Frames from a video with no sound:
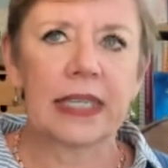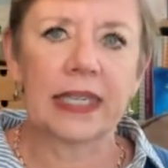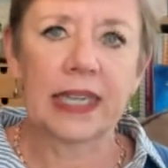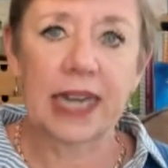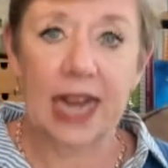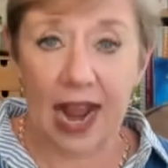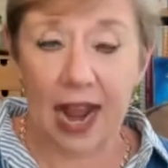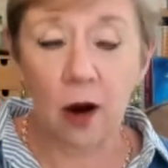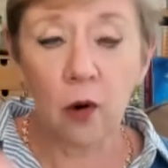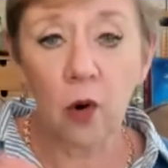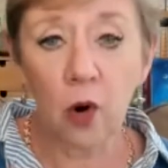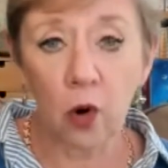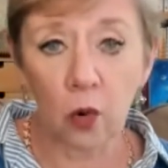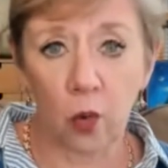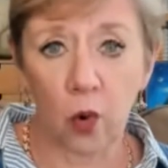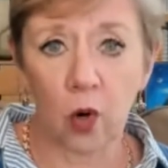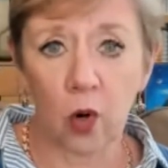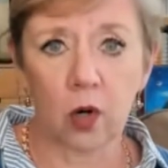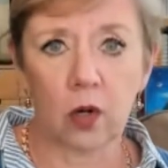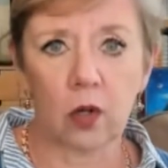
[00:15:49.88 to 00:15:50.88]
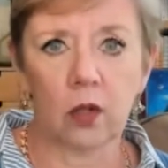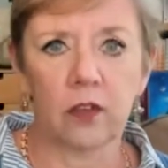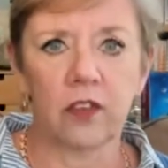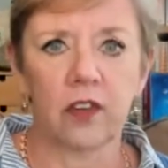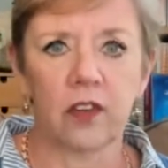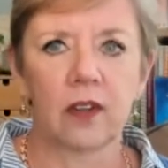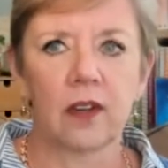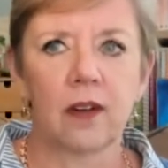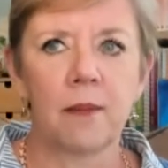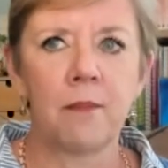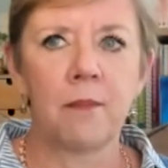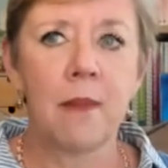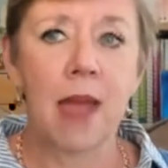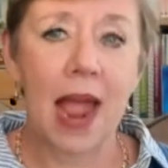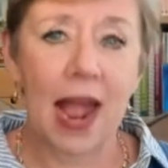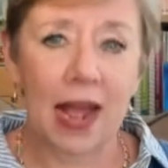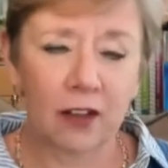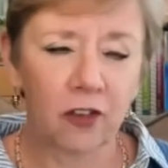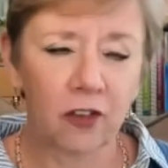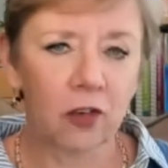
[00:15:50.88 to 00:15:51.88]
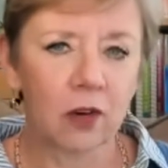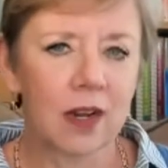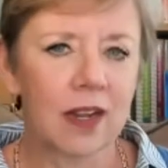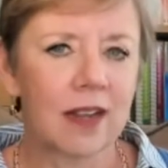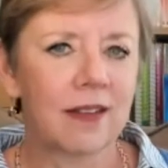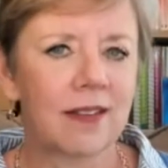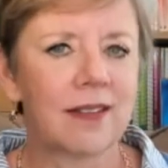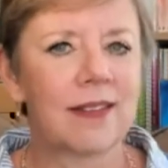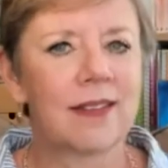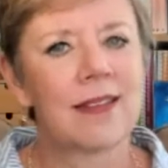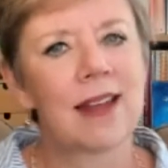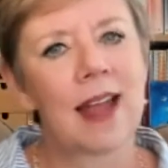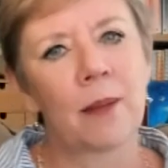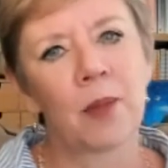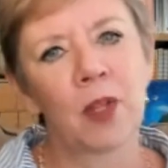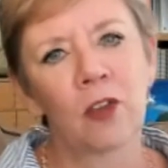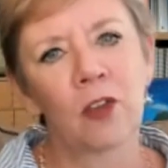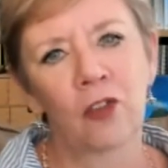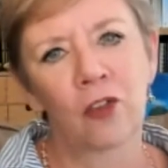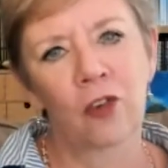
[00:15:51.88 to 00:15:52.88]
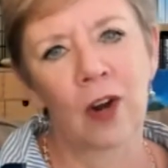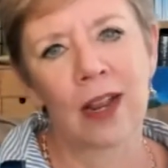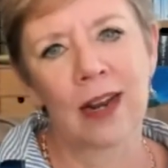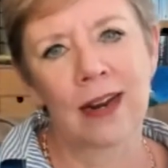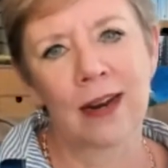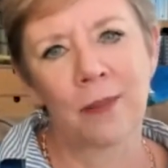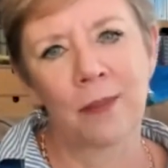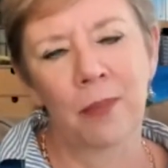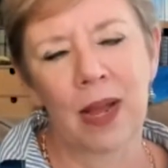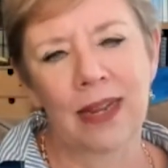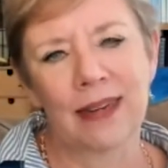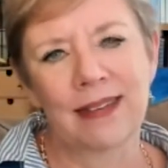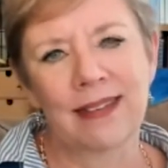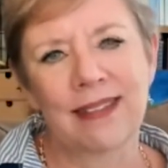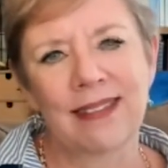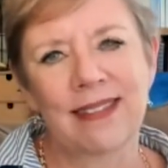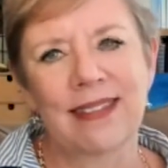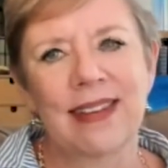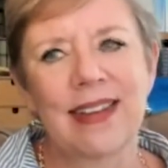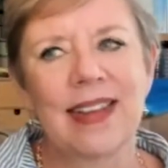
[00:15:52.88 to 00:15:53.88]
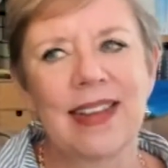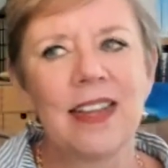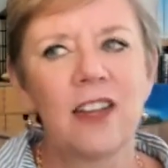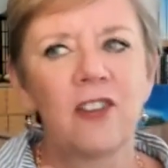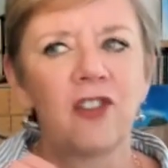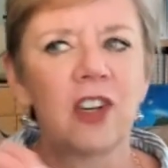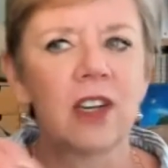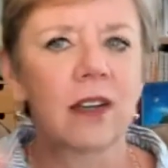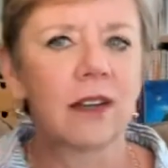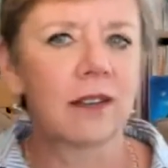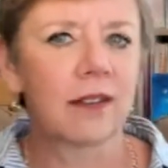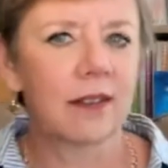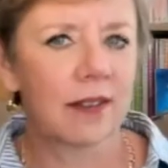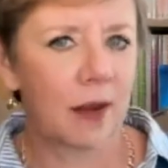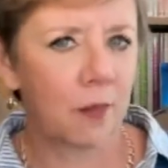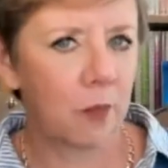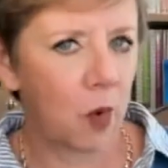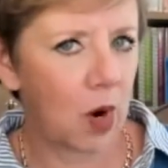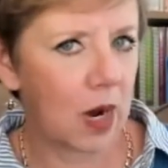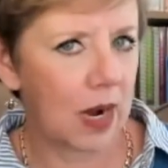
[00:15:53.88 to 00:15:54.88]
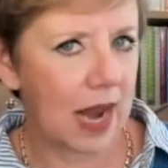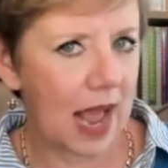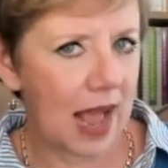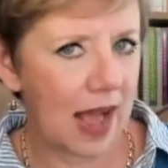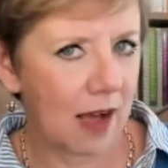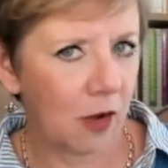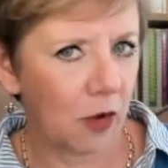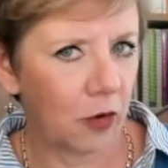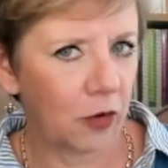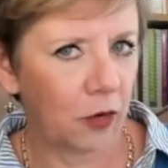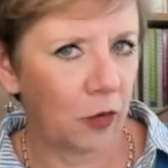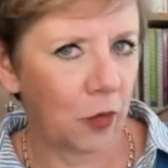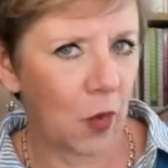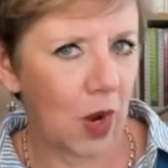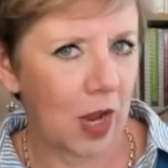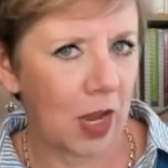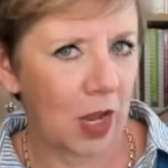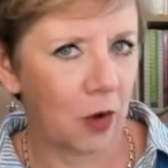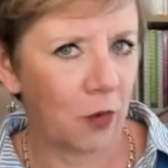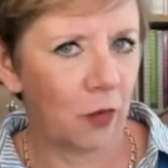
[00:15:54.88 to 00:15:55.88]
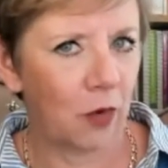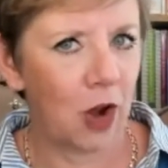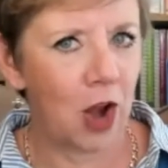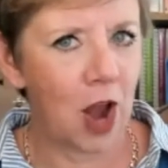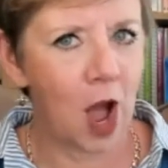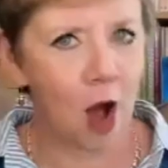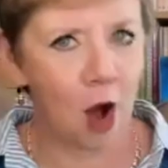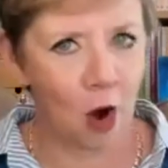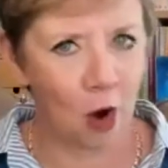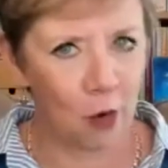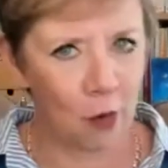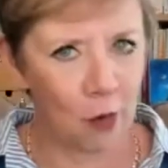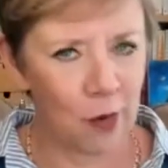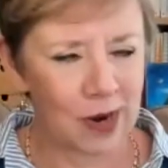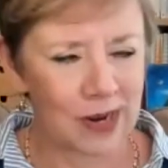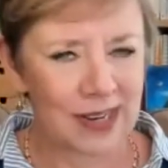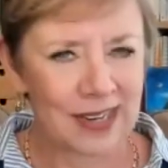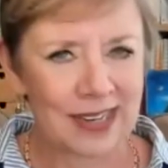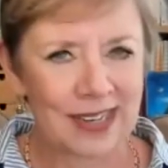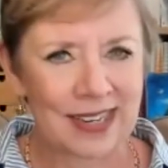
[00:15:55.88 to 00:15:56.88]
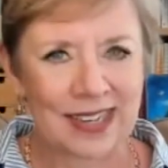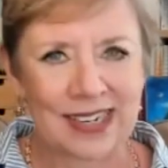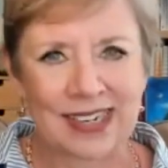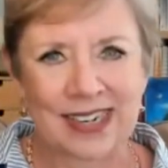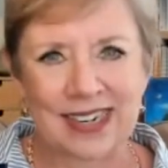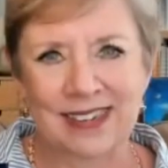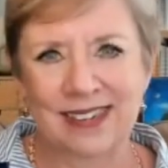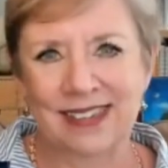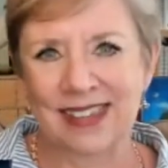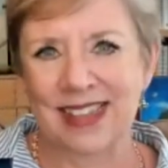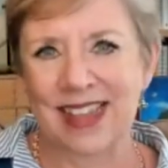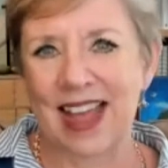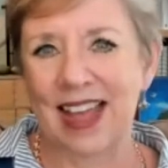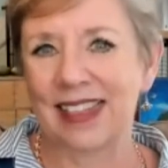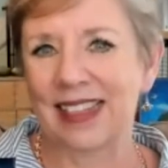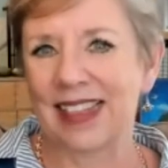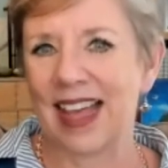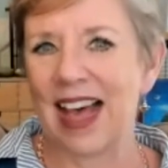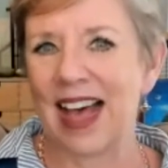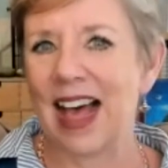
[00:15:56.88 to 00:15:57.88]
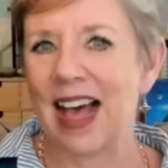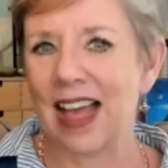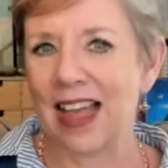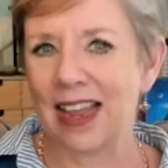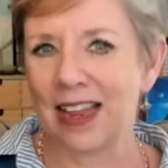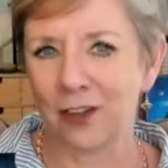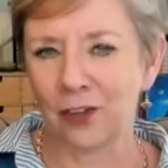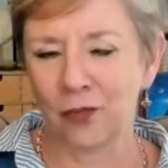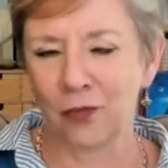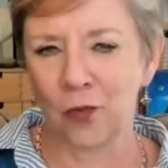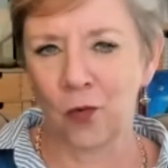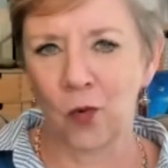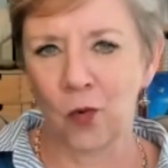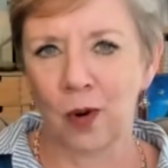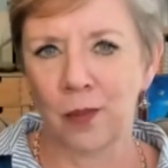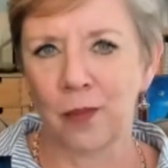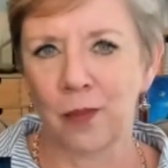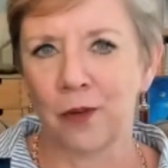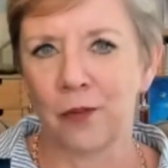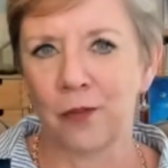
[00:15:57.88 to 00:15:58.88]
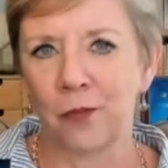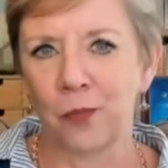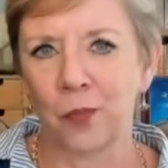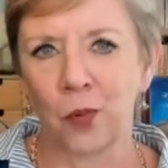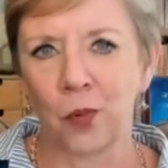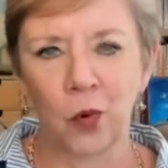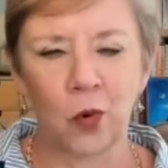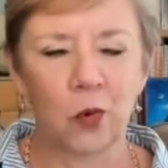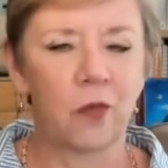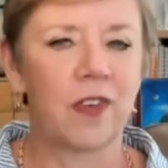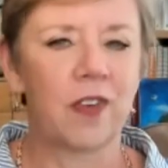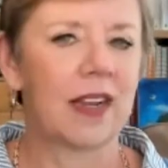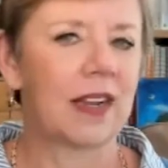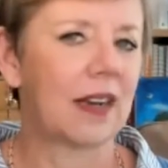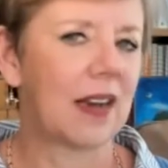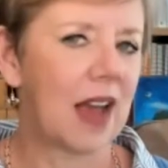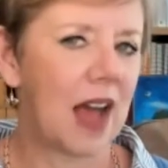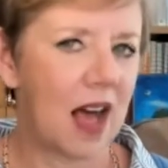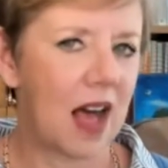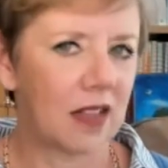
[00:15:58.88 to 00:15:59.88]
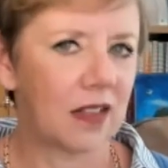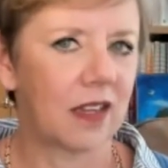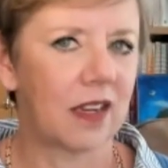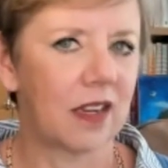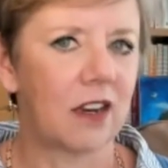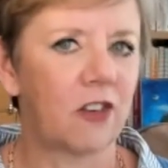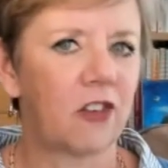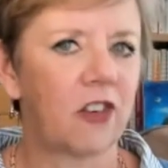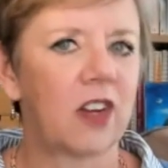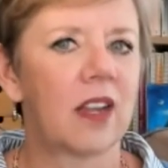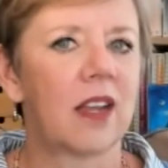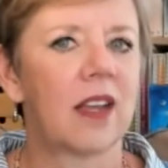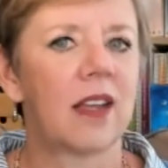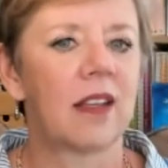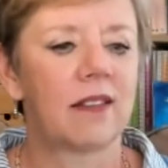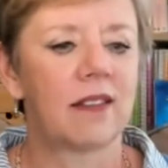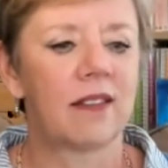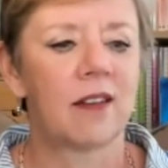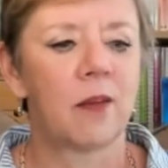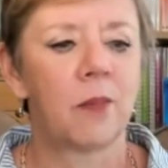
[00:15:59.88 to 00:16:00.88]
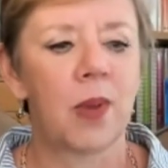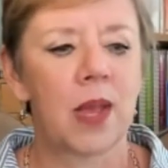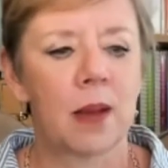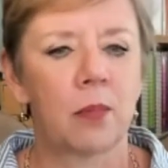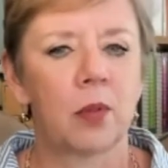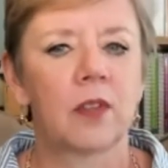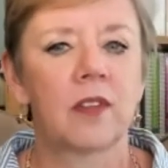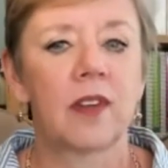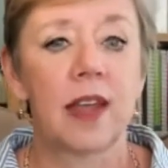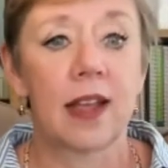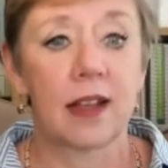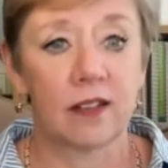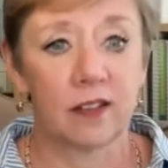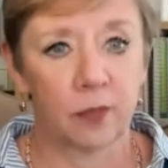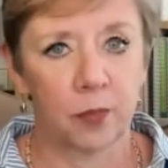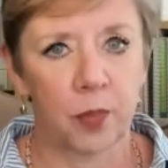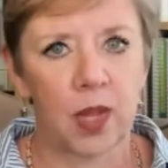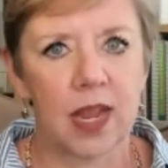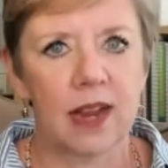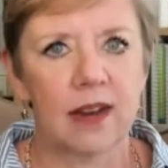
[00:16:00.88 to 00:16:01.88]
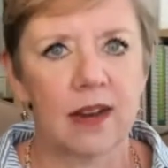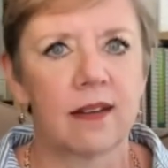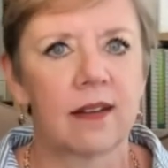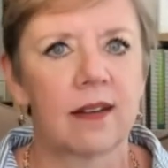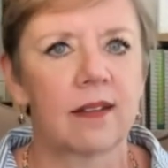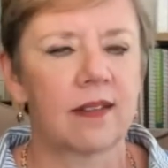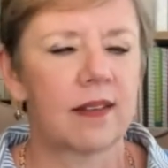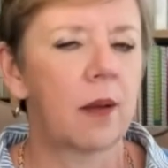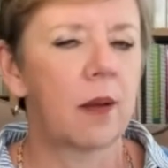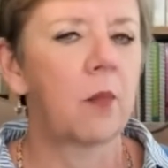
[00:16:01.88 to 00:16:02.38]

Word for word: In our world, mastery is demonstrated by teaching someone else what you know. And isn't that the highest form of proving knowledge is to be able to explain to